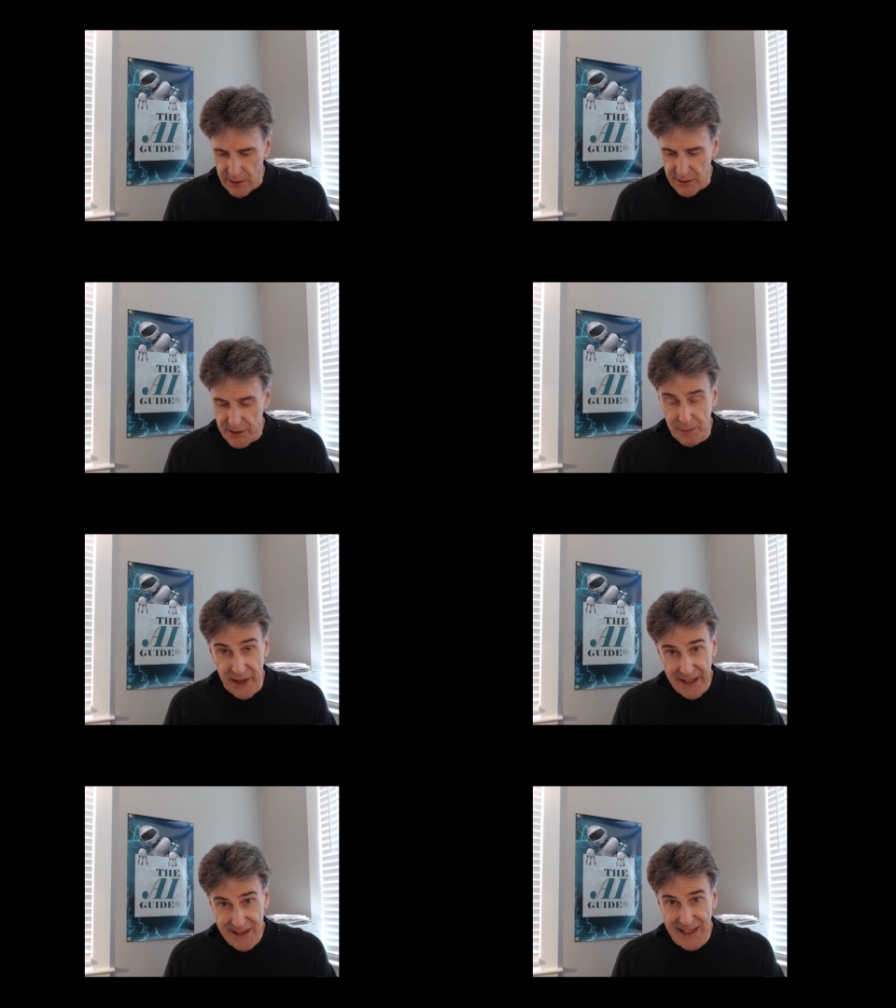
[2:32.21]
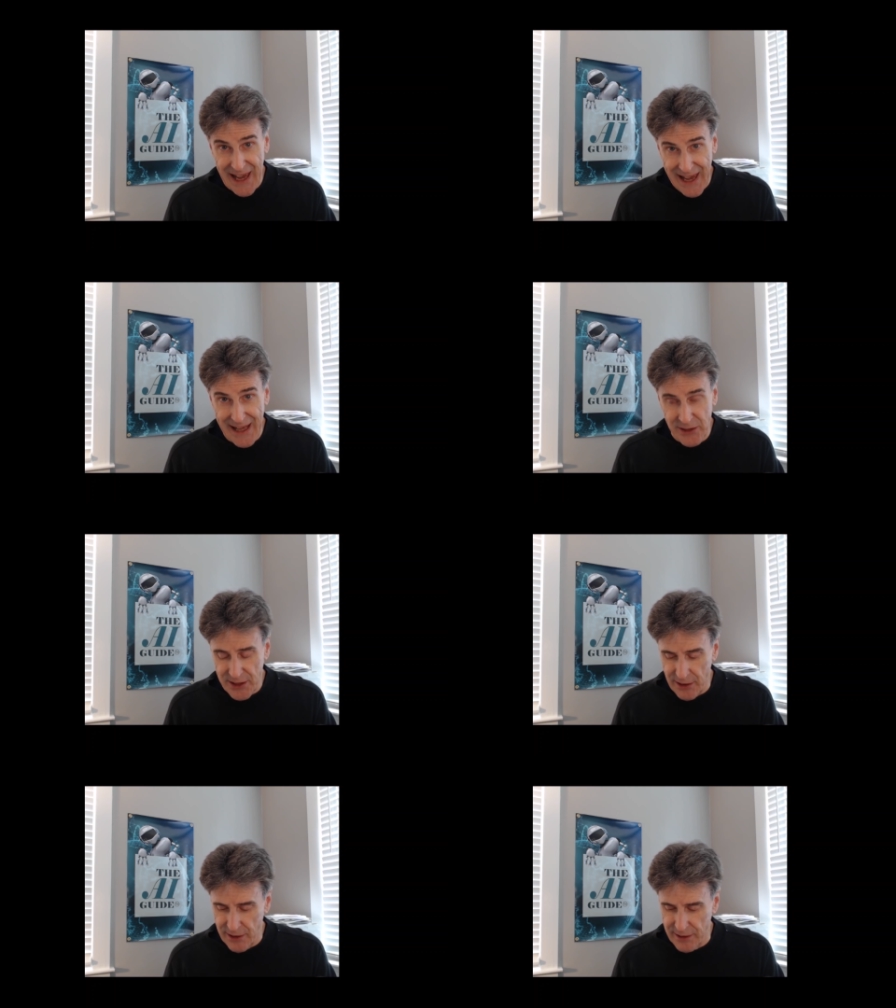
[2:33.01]
Schmidt's
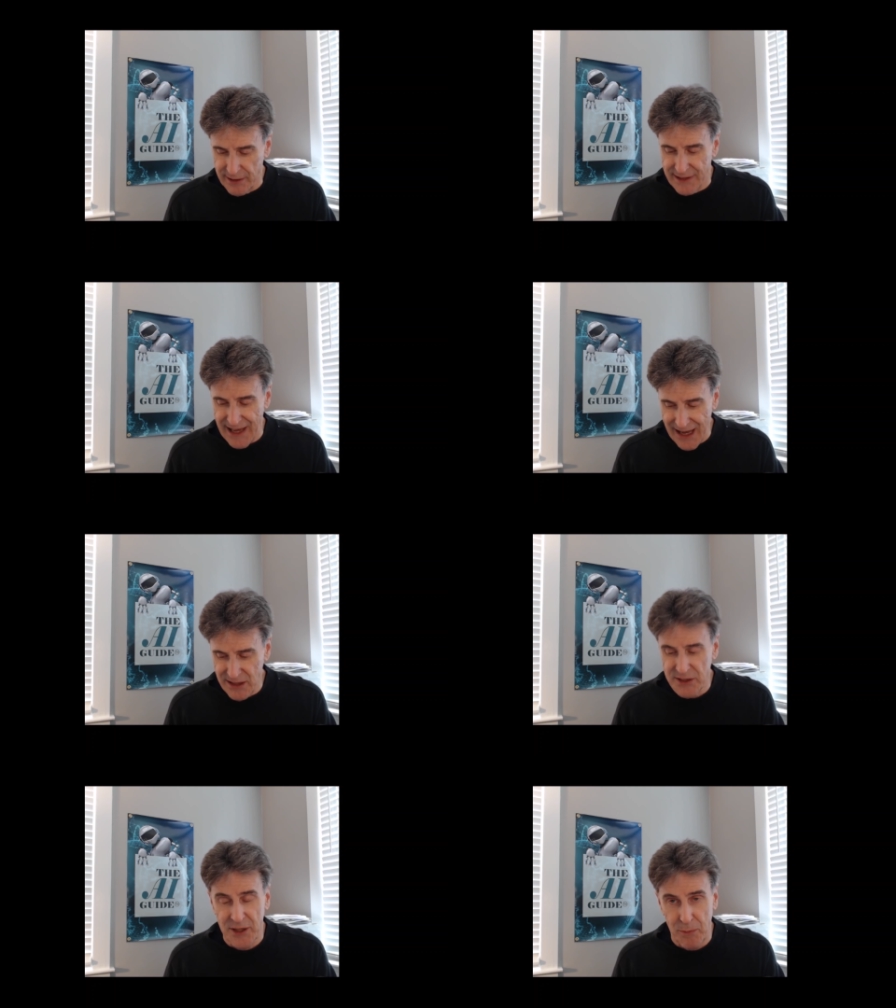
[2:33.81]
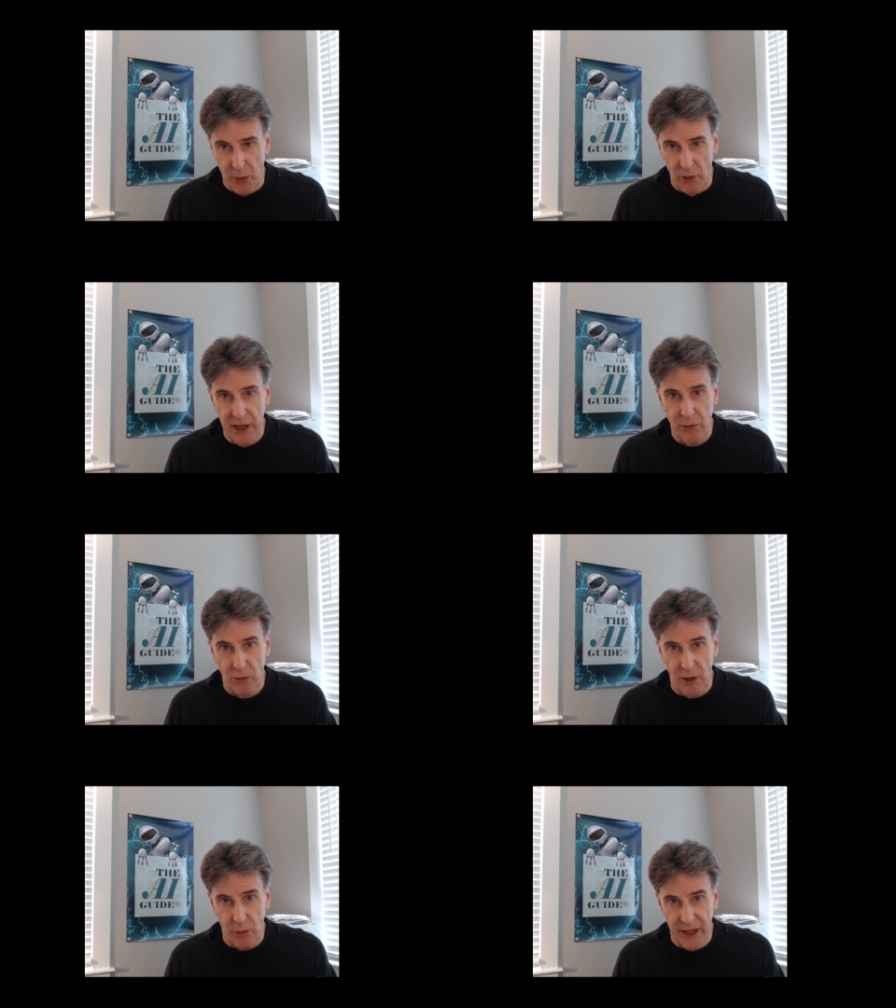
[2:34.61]
answer that's the point
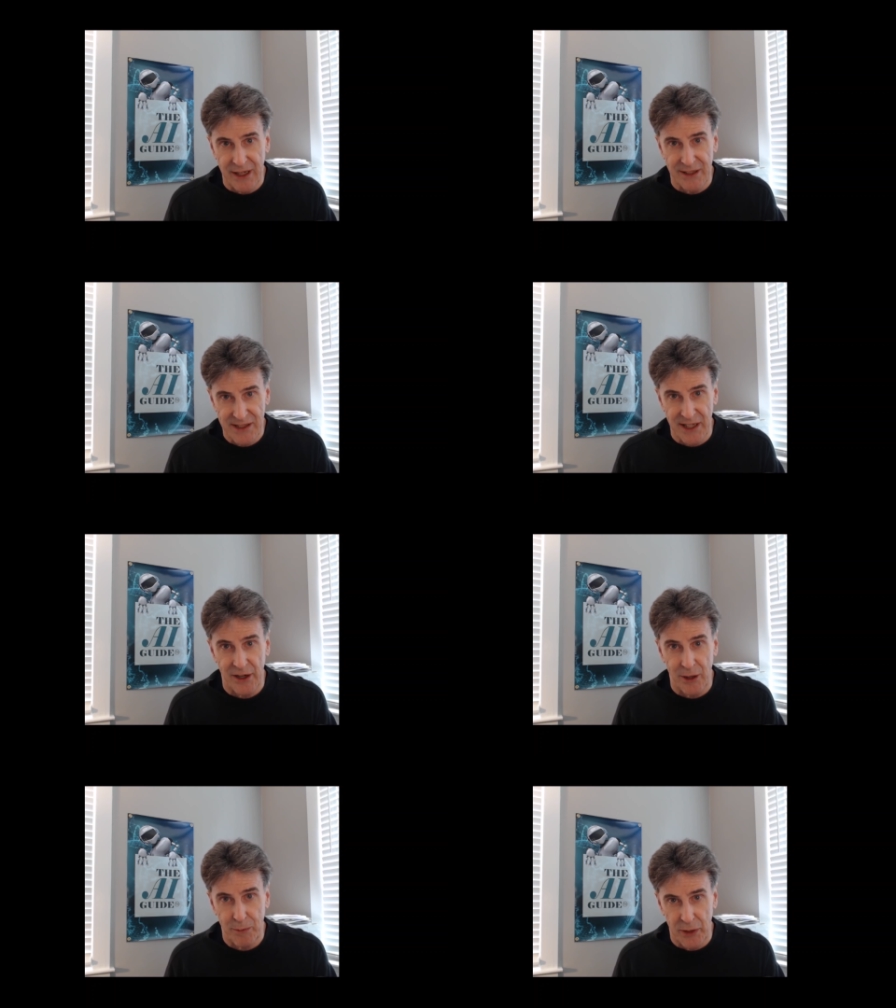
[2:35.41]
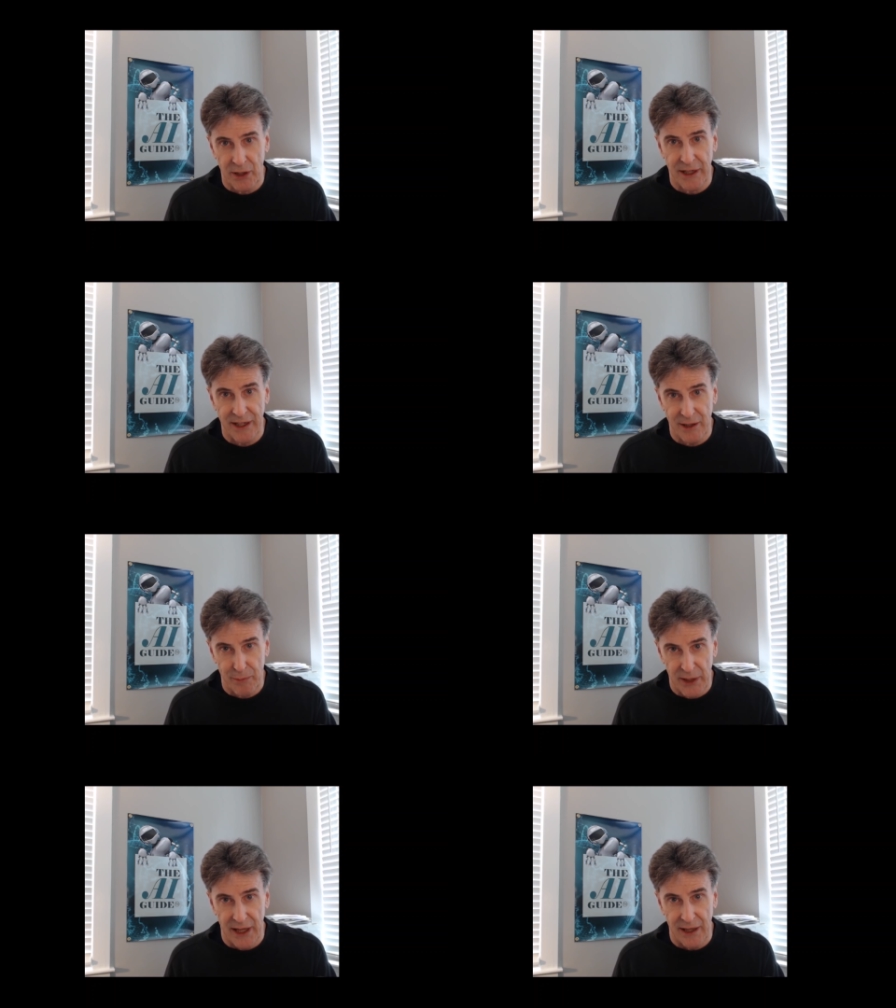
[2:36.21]
where we consider pulling the
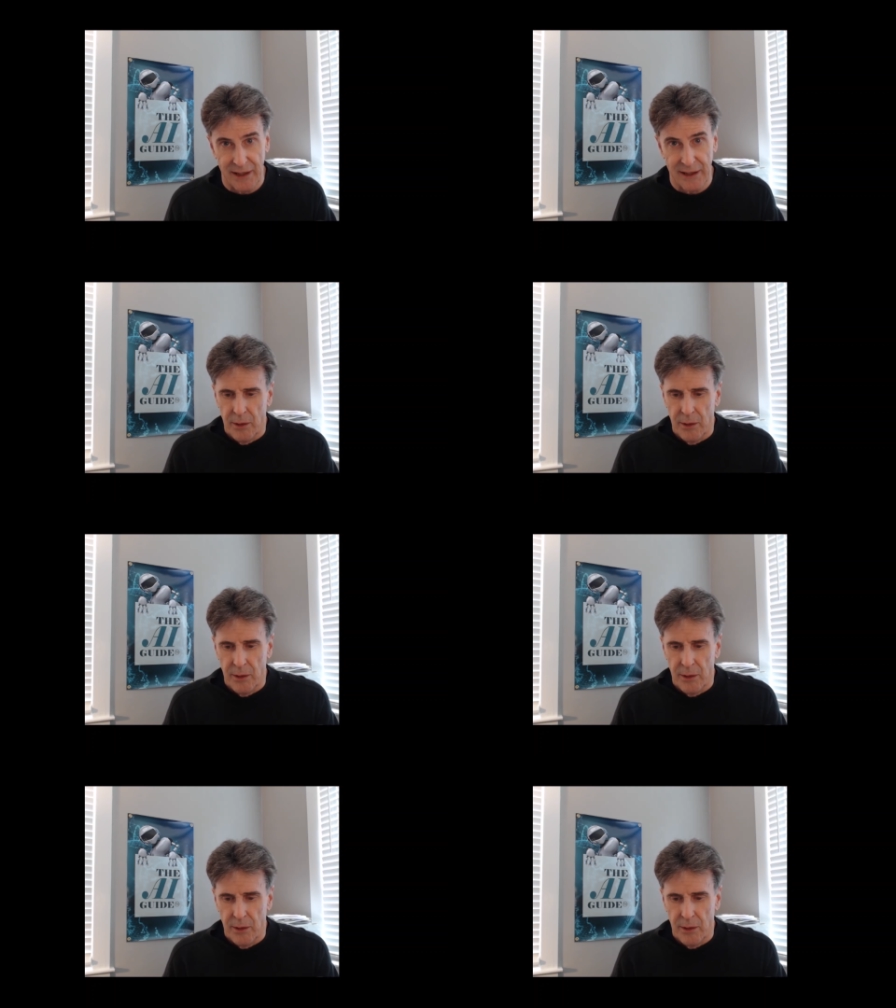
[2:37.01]
plug.